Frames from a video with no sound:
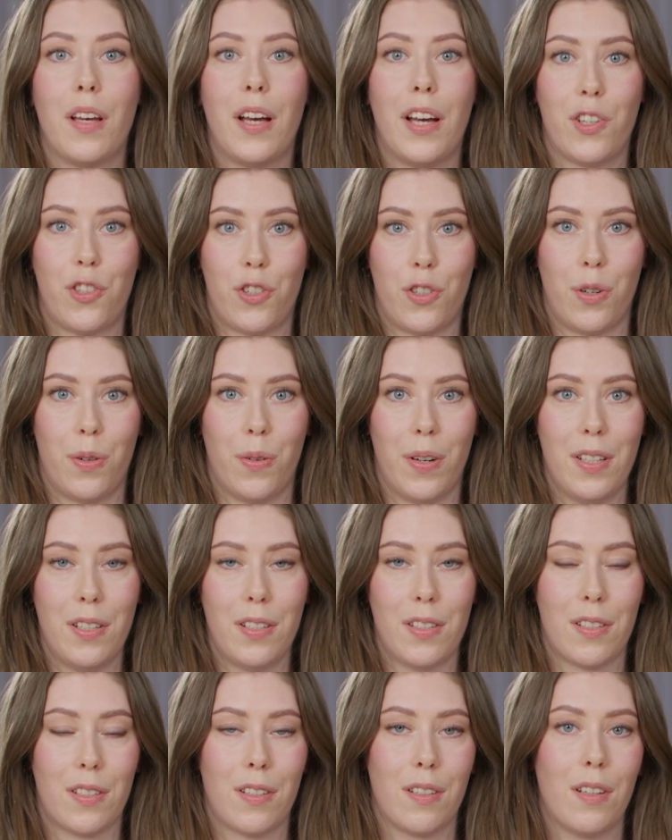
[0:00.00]

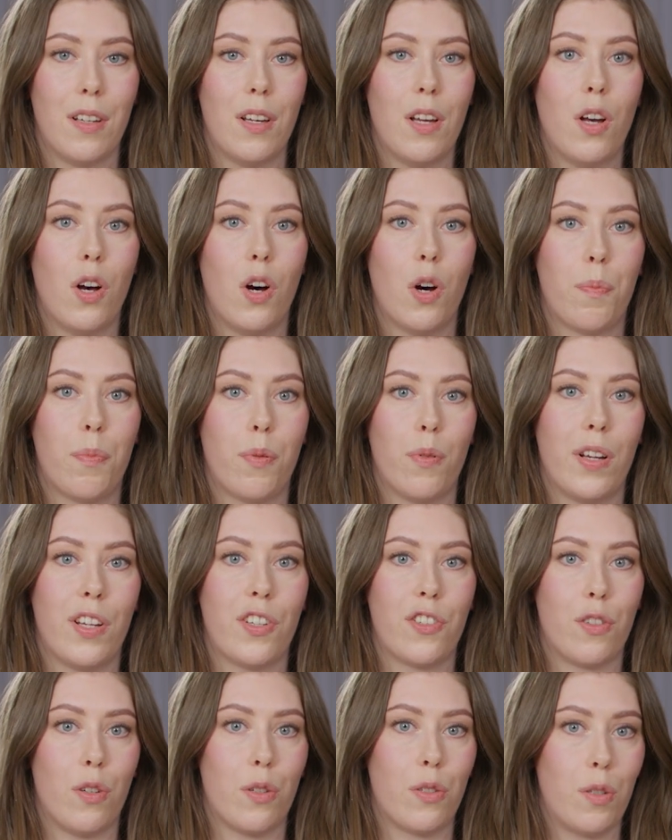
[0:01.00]
assurance,
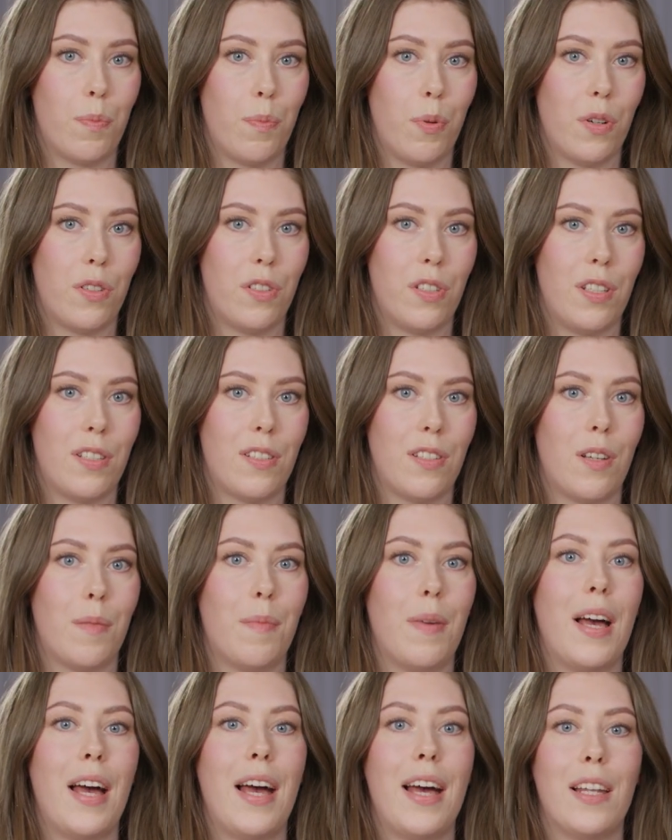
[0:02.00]
operational support
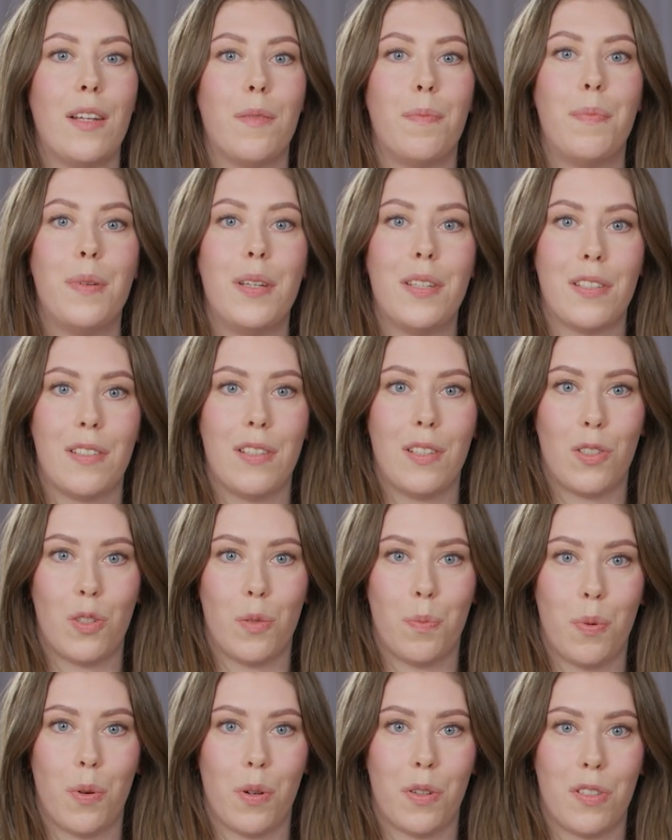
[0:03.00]
system, and business
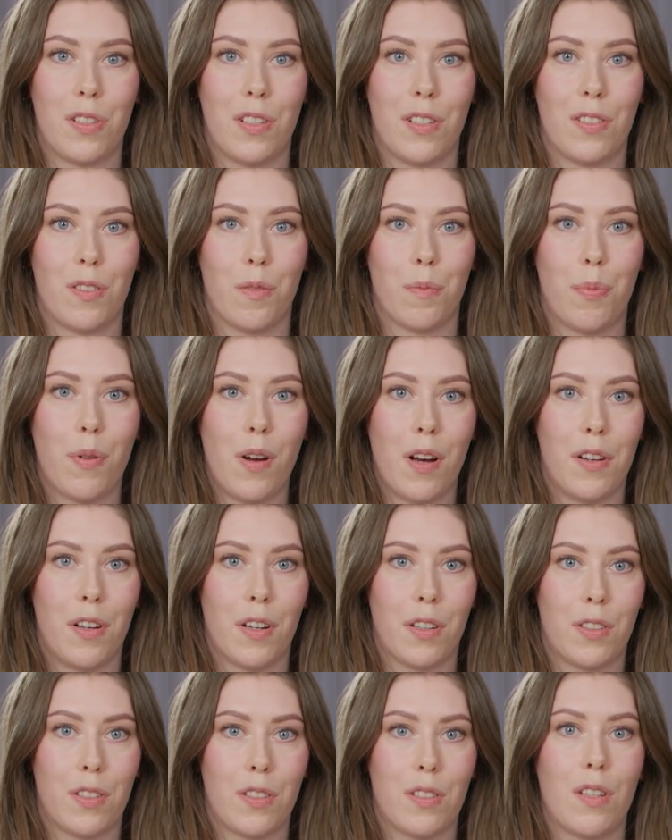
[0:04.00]
support system
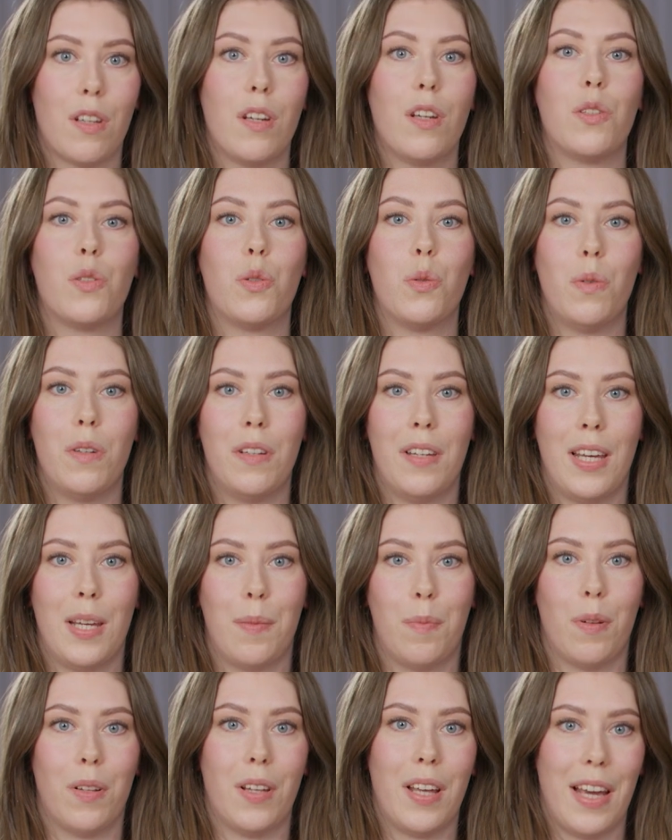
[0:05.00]
products to
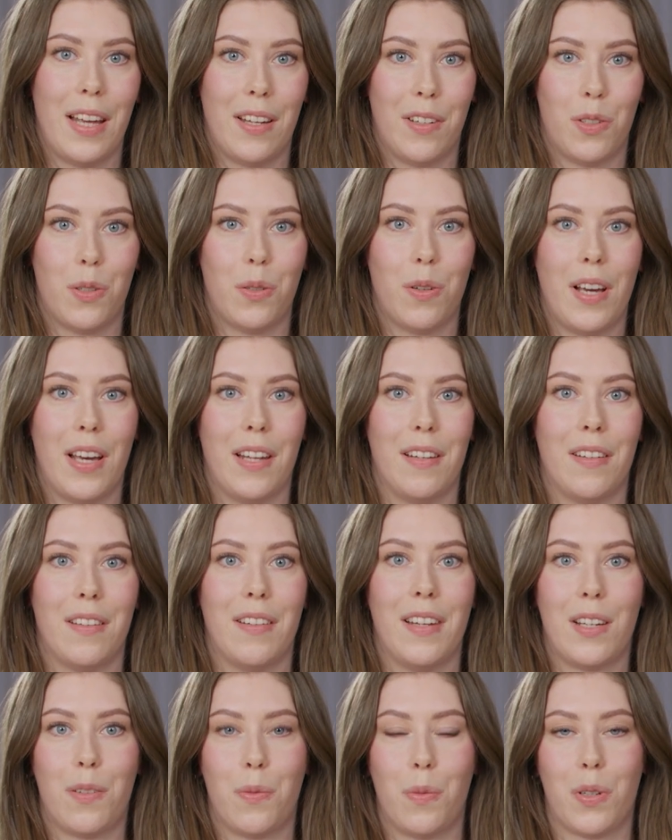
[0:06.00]
enable end-to-end
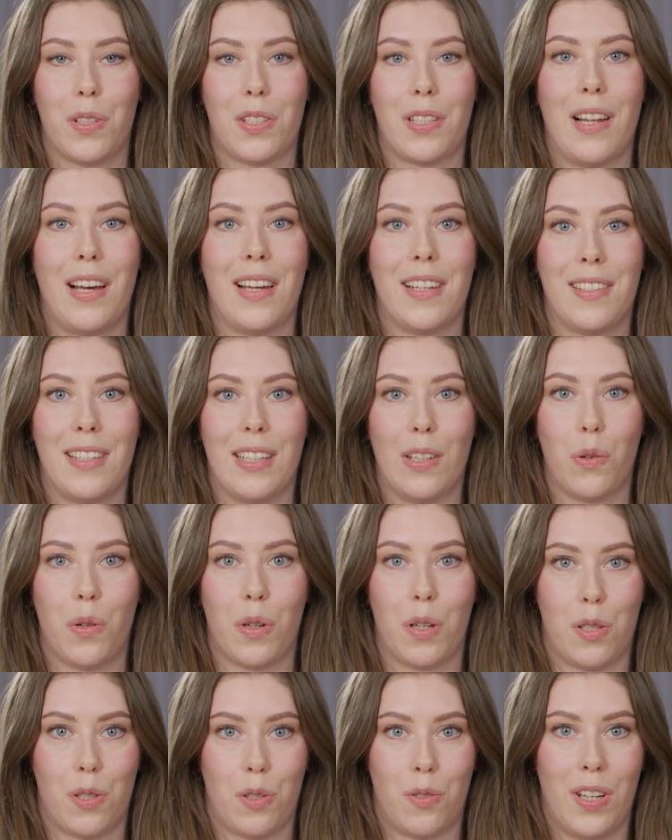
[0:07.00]
network slicing
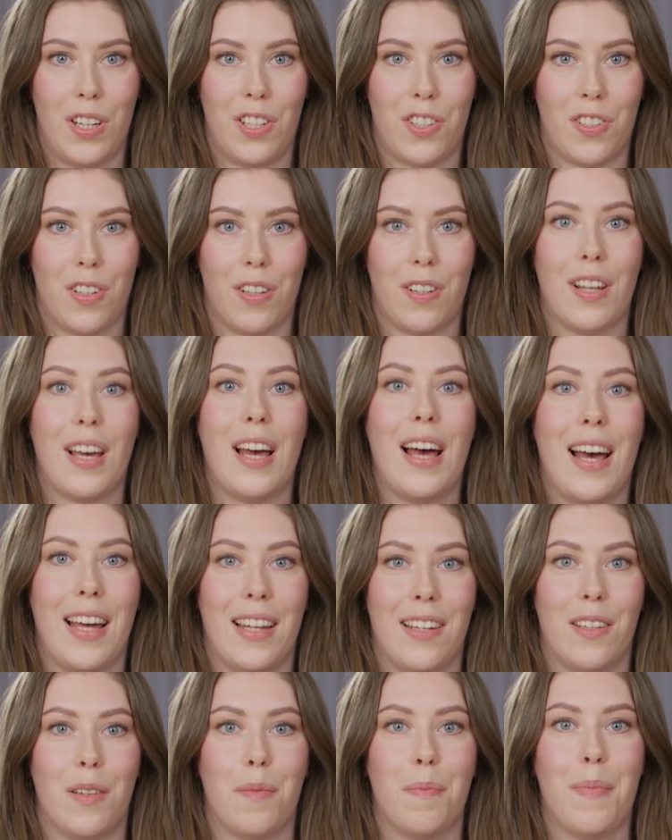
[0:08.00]
orchestration
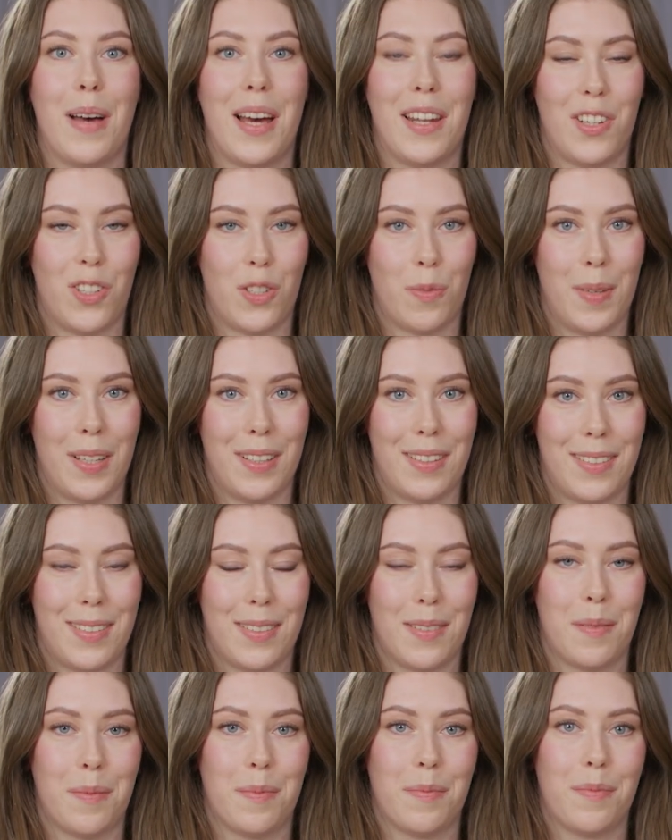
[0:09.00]
and management.